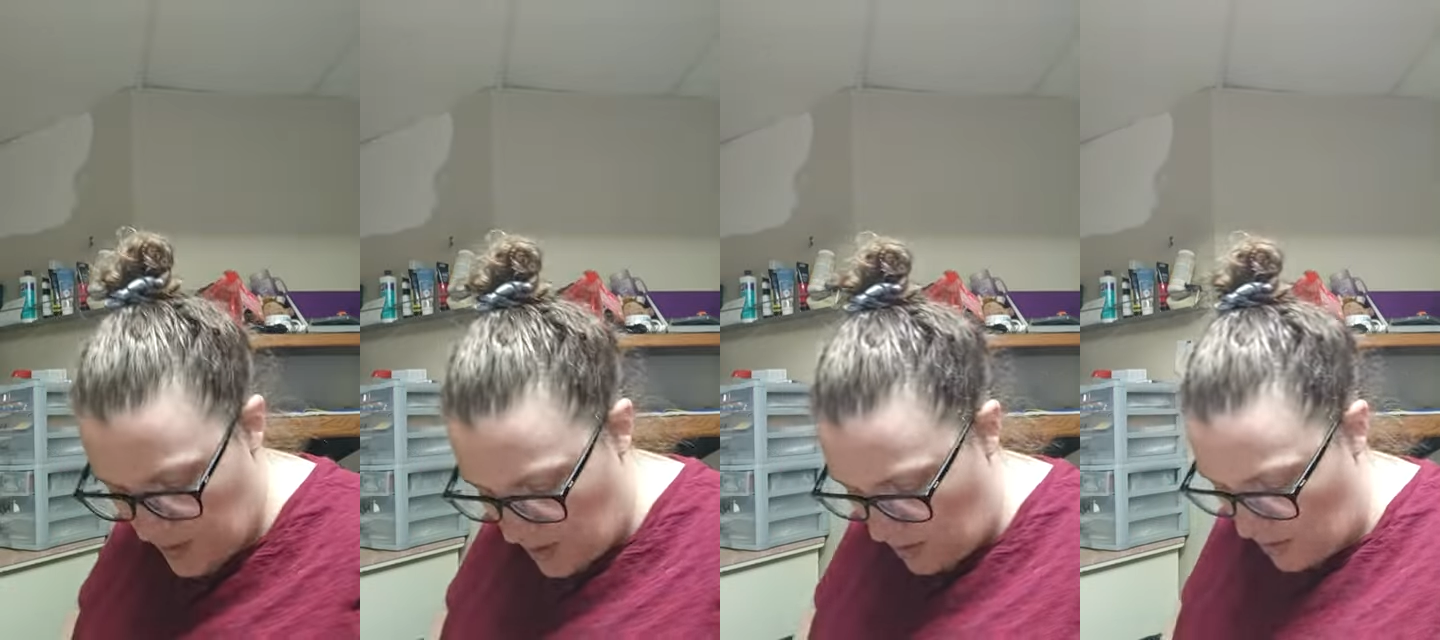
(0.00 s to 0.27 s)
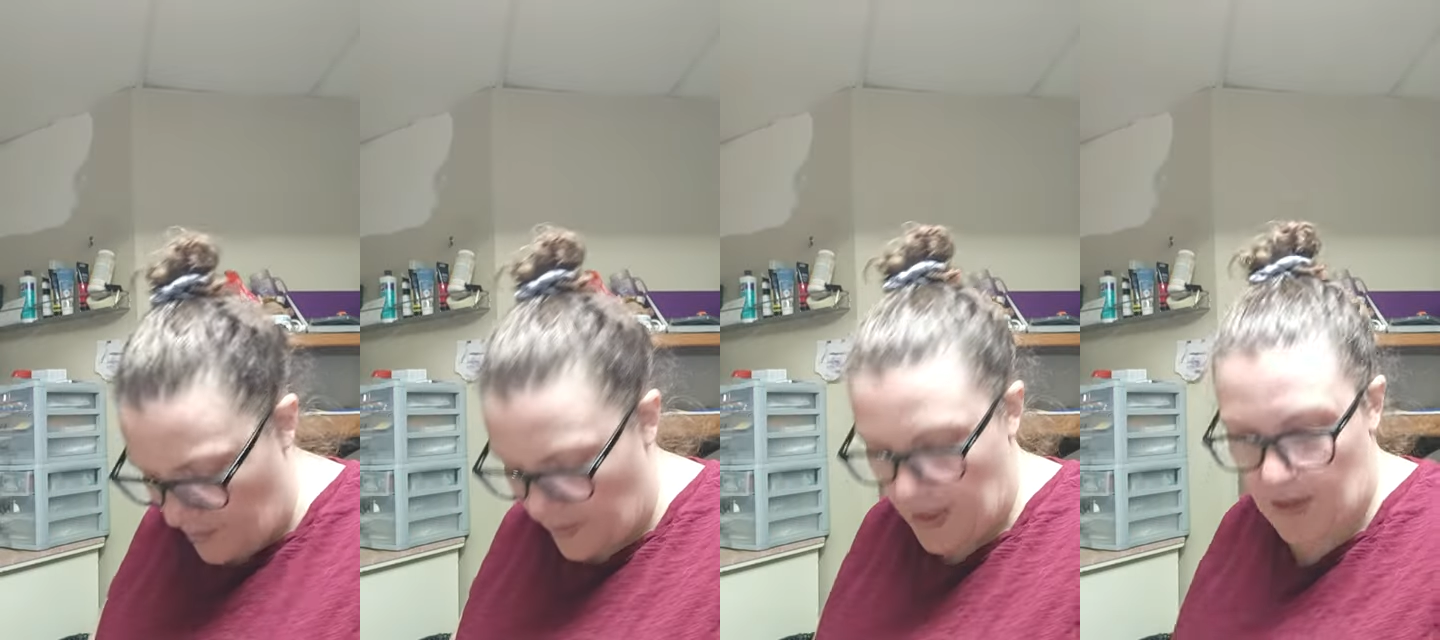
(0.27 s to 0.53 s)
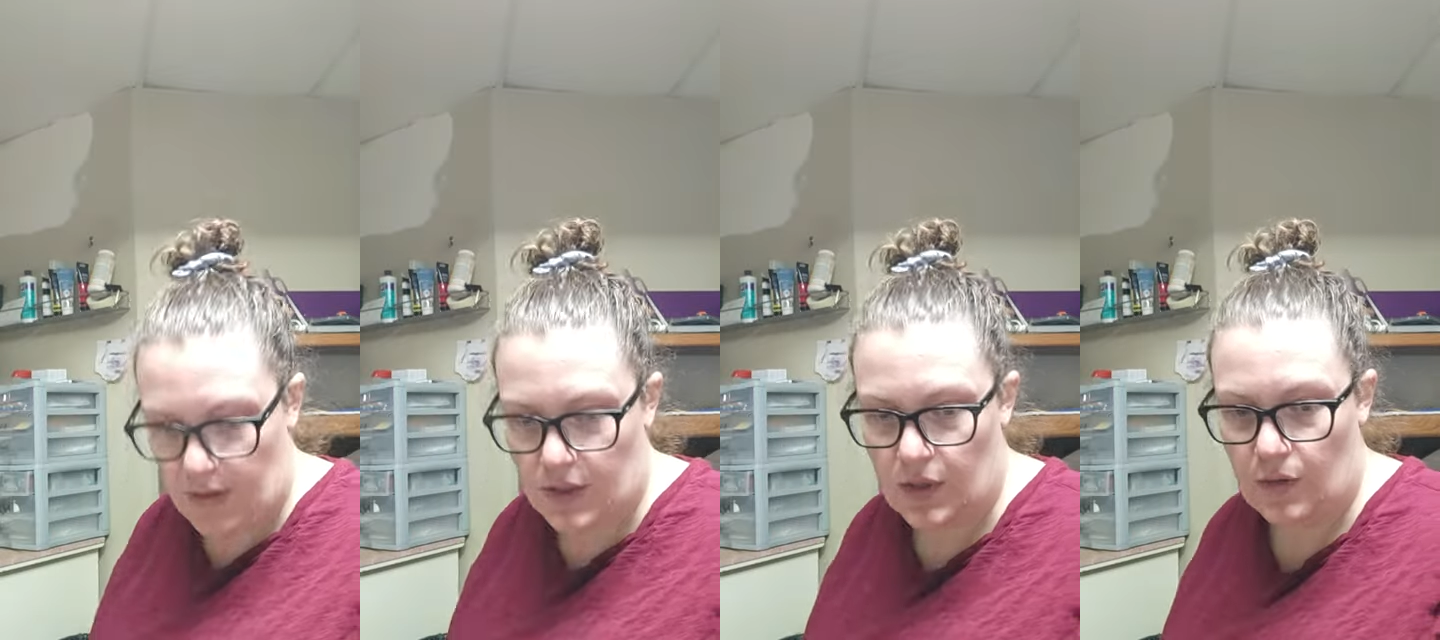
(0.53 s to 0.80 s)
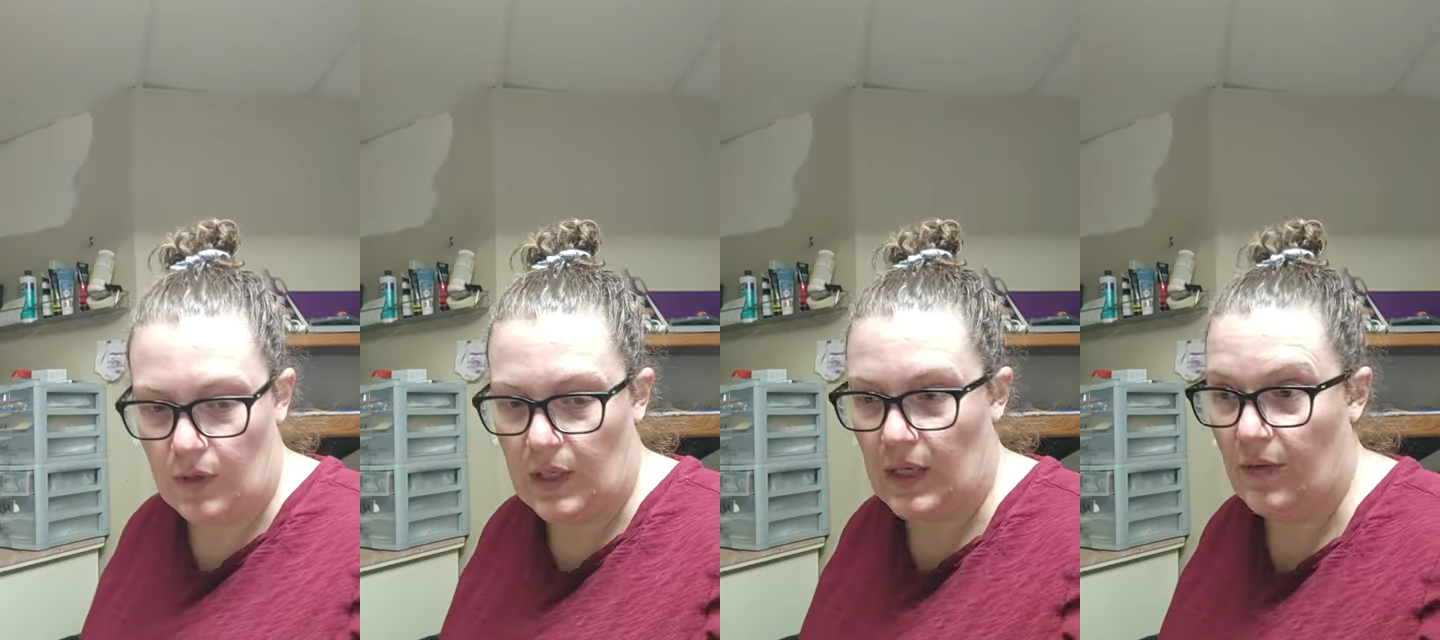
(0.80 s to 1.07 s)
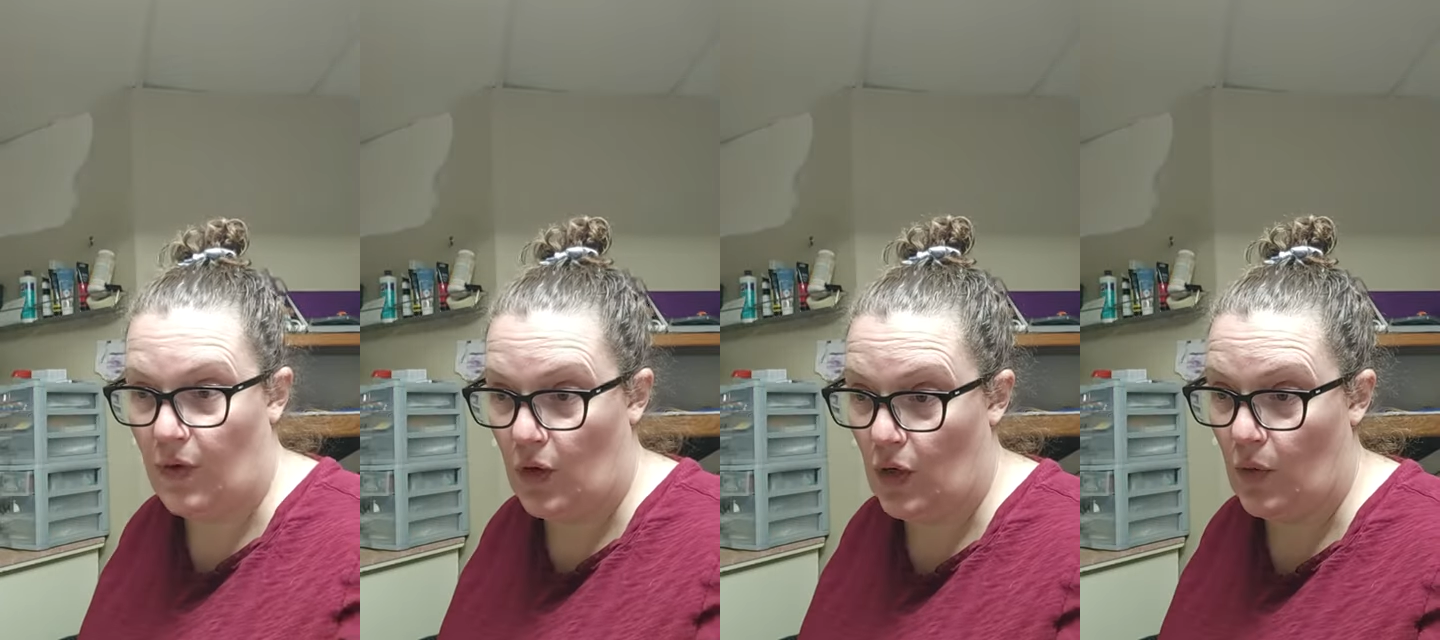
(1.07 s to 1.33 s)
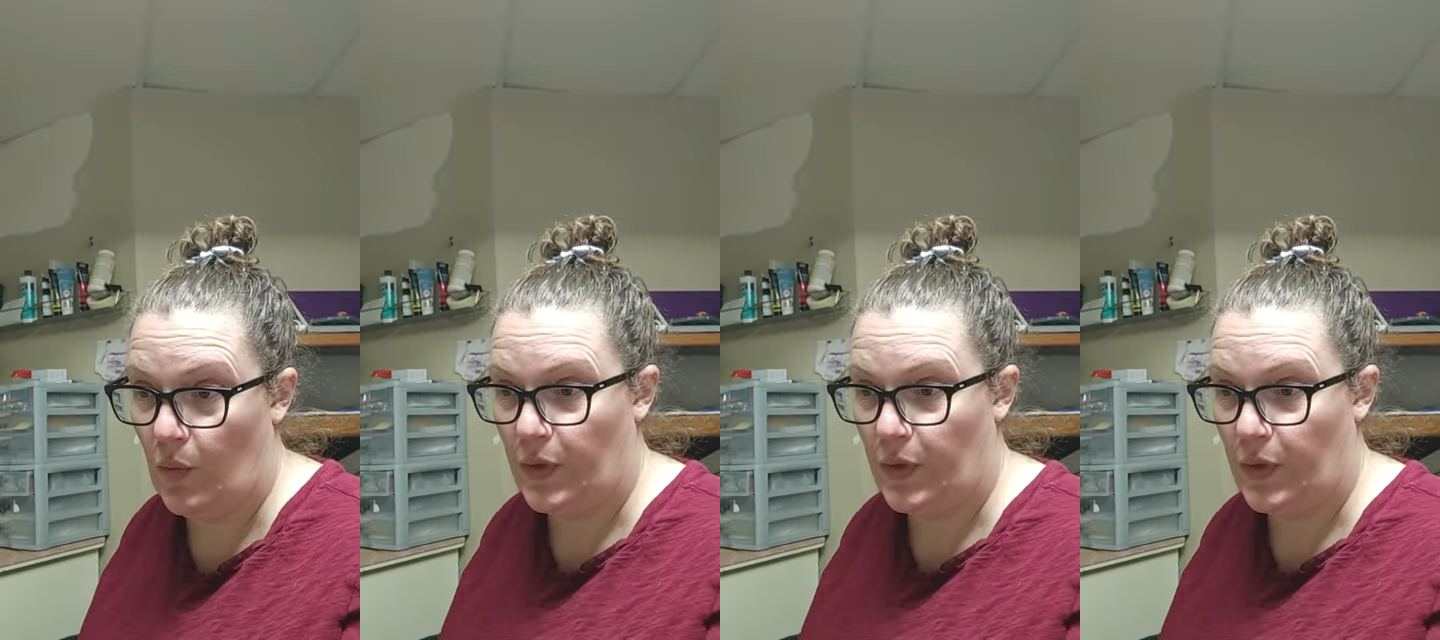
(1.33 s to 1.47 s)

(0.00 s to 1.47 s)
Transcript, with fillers: we are about to give her a